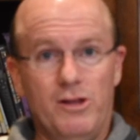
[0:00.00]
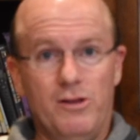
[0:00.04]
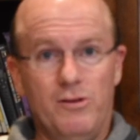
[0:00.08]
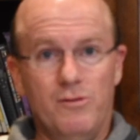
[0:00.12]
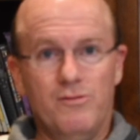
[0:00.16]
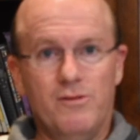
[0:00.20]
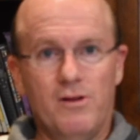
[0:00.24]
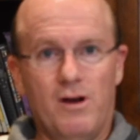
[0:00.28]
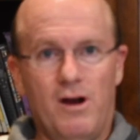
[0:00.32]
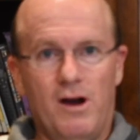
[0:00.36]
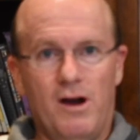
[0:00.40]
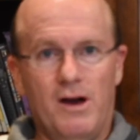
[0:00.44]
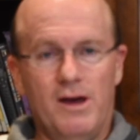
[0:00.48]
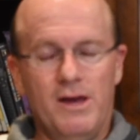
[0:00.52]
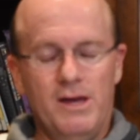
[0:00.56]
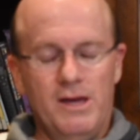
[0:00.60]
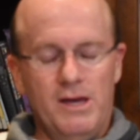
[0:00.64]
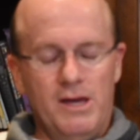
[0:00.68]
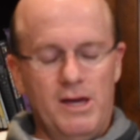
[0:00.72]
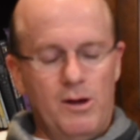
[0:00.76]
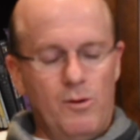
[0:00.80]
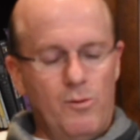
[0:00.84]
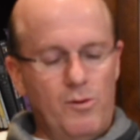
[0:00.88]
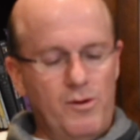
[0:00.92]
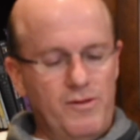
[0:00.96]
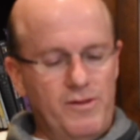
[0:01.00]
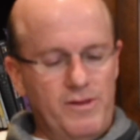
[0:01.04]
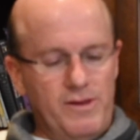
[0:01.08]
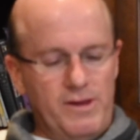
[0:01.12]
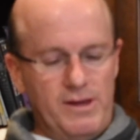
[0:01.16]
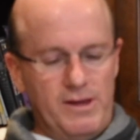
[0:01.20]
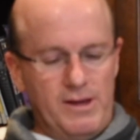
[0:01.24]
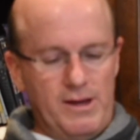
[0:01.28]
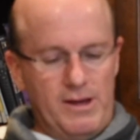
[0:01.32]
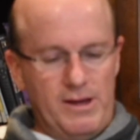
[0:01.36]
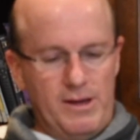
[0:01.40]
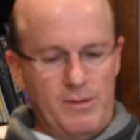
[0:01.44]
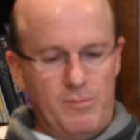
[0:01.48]
in Utah with
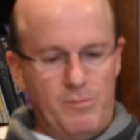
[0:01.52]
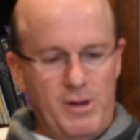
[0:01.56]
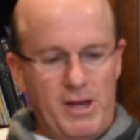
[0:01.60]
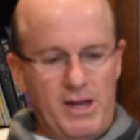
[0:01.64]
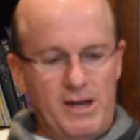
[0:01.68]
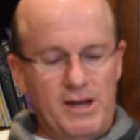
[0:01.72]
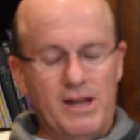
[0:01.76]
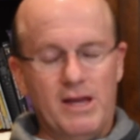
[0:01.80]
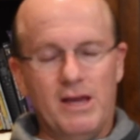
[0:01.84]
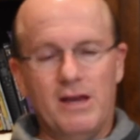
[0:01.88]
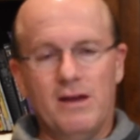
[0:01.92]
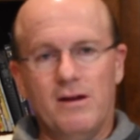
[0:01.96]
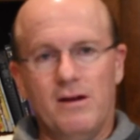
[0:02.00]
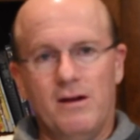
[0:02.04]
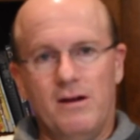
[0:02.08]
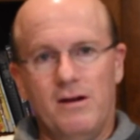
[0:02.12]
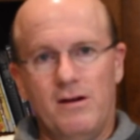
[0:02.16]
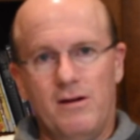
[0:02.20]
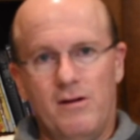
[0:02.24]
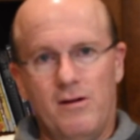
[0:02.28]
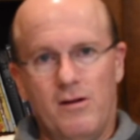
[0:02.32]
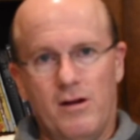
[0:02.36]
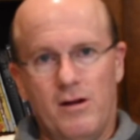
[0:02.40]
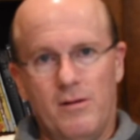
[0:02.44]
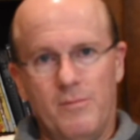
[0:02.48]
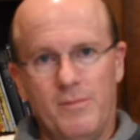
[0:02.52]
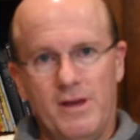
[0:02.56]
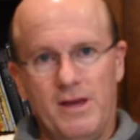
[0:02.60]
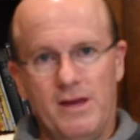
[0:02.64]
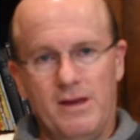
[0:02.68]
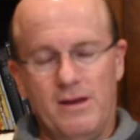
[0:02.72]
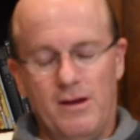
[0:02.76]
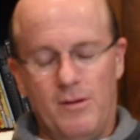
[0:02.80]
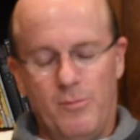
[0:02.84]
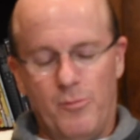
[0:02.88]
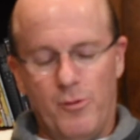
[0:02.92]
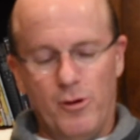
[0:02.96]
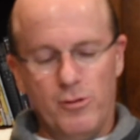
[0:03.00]
the impending
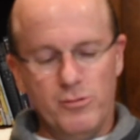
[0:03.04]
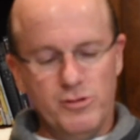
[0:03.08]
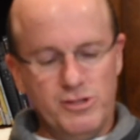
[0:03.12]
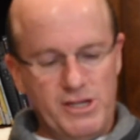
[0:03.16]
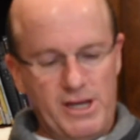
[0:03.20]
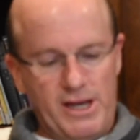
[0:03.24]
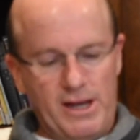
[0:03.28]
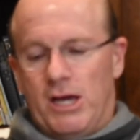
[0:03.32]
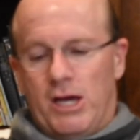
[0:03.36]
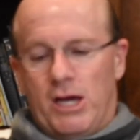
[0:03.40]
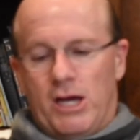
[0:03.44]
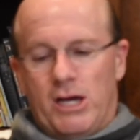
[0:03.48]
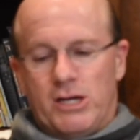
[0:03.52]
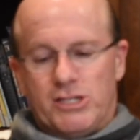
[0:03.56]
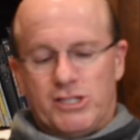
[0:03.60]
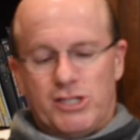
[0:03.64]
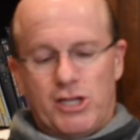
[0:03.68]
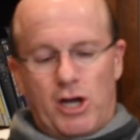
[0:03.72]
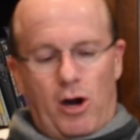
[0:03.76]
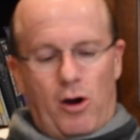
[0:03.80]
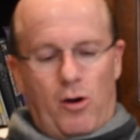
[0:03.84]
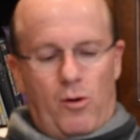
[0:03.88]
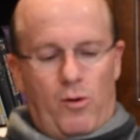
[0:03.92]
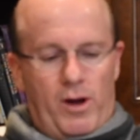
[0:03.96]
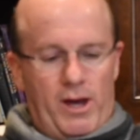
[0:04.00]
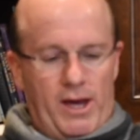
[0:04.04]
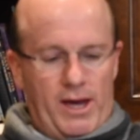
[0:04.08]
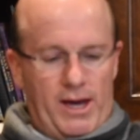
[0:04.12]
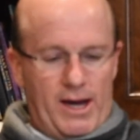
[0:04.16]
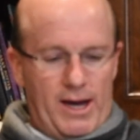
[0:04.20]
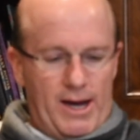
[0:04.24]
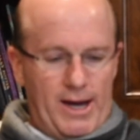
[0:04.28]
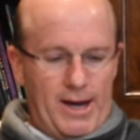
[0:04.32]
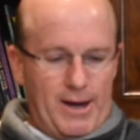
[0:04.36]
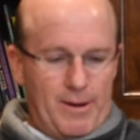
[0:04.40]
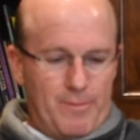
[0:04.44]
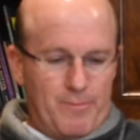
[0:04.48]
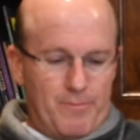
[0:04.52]
army approaching. So
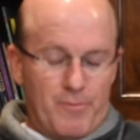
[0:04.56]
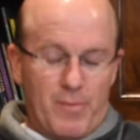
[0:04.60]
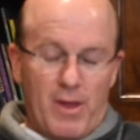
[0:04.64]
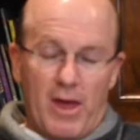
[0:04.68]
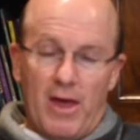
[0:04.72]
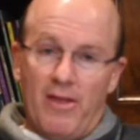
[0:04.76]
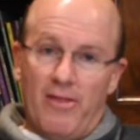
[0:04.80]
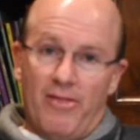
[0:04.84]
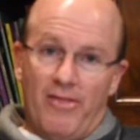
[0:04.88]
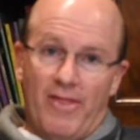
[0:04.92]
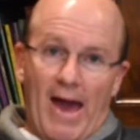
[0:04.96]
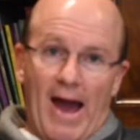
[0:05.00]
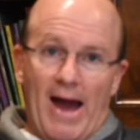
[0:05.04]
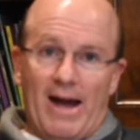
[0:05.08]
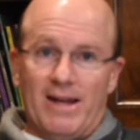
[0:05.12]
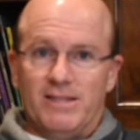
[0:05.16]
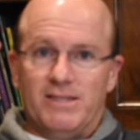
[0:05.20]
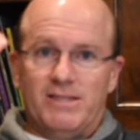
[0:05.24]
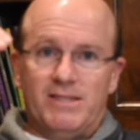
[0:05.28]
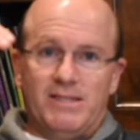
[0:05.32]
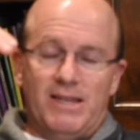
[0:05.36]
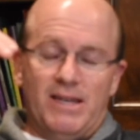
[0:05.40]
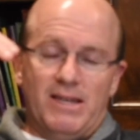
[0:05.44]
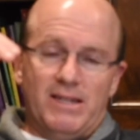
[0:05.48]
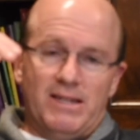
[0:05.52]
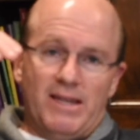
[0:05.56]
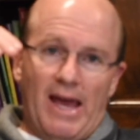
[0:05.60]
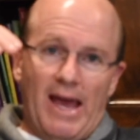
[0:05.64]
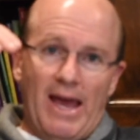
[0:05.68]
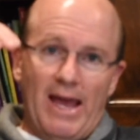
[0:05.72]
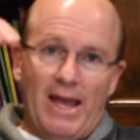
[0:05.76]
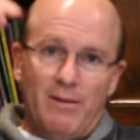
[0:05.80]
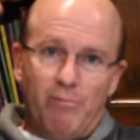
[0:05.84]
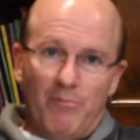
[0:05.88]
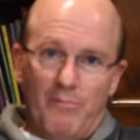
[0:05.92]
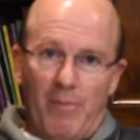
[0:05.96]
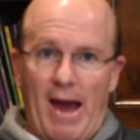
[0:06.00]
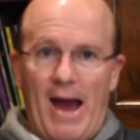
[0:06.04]
that sent
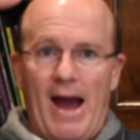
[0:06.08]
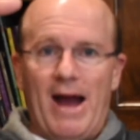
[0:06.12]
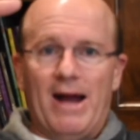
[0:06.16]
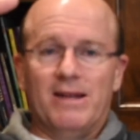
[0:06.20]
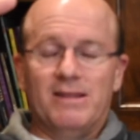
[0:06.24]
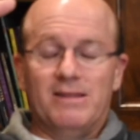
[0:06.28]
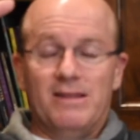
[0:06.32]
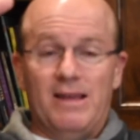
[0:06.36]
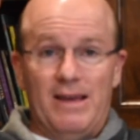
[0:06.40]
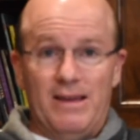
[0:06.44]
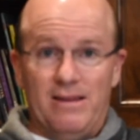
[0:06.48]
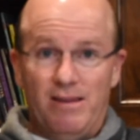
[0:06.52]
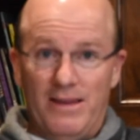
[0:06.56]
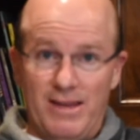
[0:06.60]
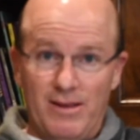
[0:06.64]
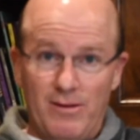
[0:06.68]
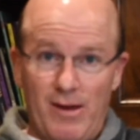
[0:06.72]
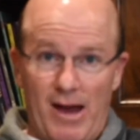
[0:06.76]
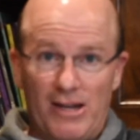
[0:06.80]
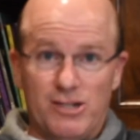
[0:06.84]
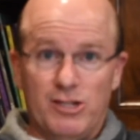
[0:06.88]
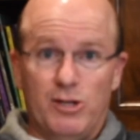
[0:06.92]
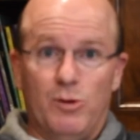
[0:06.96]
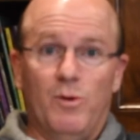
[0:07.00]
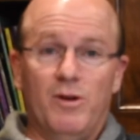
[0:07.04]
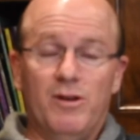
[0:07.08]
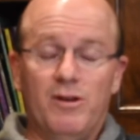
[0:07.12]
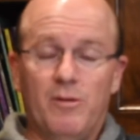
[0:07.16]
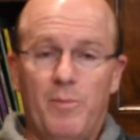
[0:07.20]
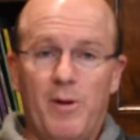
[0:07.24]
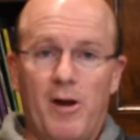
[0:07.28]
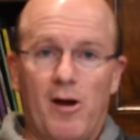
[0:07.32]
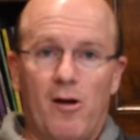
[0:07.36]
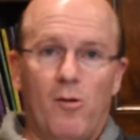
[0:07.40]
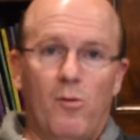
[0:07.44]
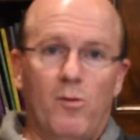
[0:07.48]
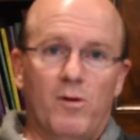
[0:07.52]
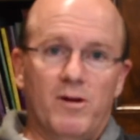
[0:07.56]
Haight back. He actually went to
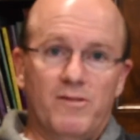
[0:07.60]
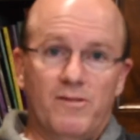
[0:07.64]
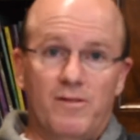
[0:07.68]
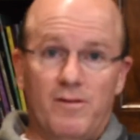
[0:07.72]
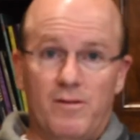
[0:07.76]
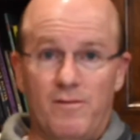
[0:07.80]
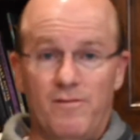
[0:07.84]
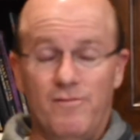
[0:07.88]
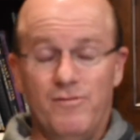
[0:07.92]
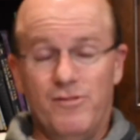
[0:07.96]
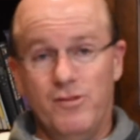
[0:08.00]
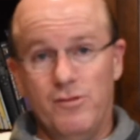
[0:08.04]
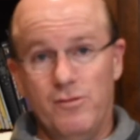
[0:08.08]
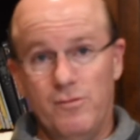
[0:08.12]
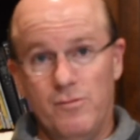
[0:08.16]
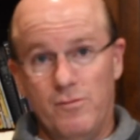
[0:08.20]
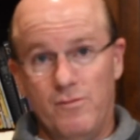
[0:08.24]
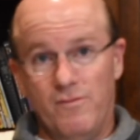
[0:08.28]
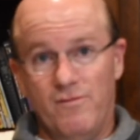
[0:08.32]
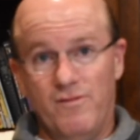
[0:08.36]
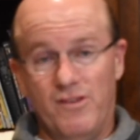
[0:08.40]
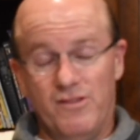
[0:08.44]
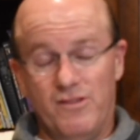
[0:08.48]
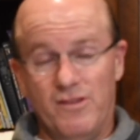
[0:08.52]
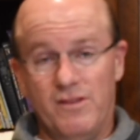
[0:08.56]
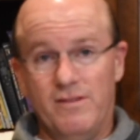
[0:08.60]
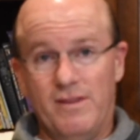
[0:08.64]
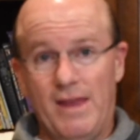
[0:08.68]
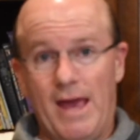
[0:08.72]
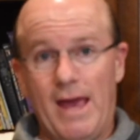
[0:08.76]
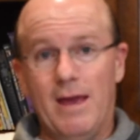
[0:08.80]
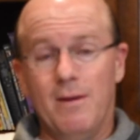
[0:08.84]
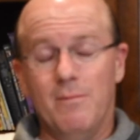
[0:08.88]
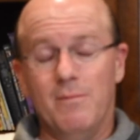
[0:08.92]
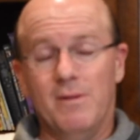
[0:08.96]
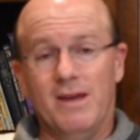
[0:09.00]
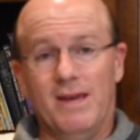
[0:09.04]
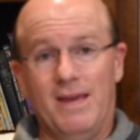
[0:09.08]
Parowan to visit
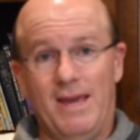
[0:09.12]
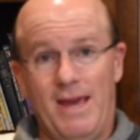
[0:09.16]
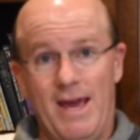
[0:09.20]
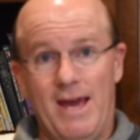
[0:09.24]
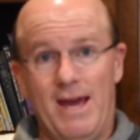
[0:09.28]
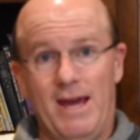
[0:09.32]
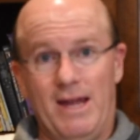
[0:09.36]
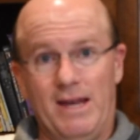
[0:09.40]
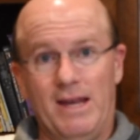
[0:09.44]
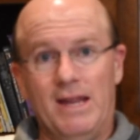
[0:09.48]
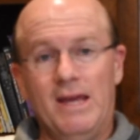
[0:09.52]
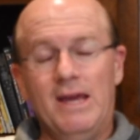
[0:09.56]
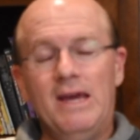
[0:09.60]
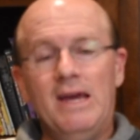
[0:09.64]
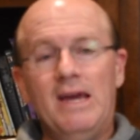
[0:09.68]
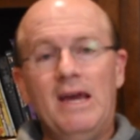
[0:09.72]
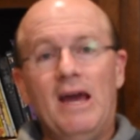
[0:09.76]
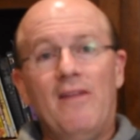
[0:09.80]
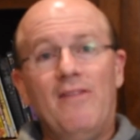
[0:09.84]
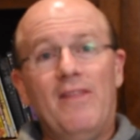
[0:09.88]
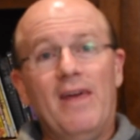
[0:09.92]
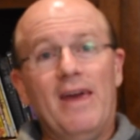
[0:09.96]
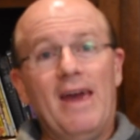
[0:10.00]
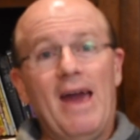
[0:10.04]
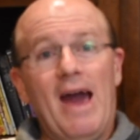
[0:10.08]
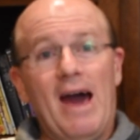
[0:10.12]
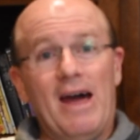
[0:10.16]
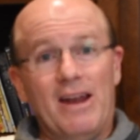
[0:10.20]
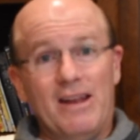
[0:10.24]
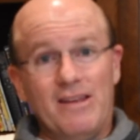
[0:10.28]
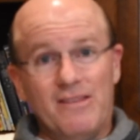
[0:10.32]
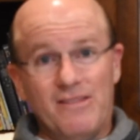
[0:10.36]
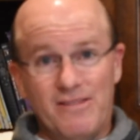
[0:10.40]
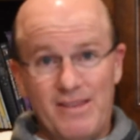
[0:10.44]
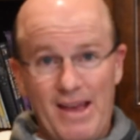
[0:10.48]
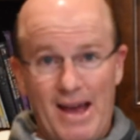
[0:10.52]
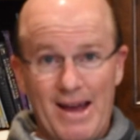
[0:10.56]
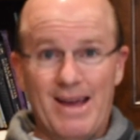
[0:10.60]
Dame again. They had
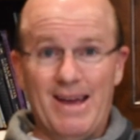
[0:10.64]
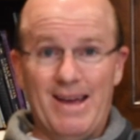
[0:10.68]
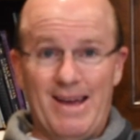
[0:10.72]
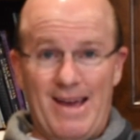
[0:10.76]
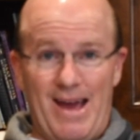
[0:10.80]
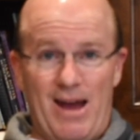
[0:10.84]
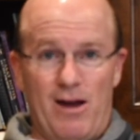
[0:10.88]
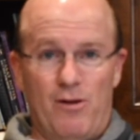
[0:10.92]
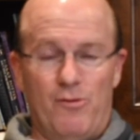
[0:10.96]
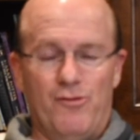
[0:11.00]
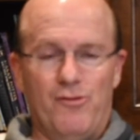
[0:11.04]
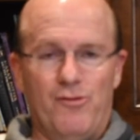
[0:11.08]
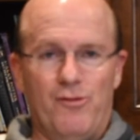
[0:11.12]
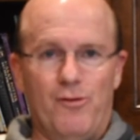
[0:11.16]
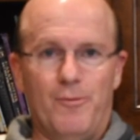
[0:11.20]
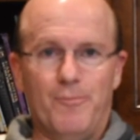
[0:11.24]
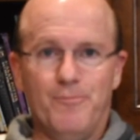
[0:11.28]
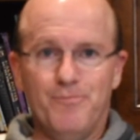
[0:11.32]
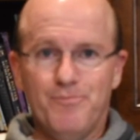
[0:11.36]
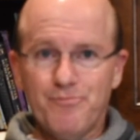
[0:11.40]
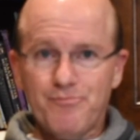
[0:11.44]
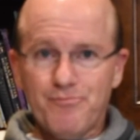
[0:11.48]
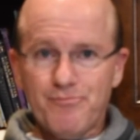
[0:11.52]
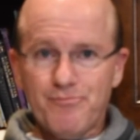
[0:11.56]
a second council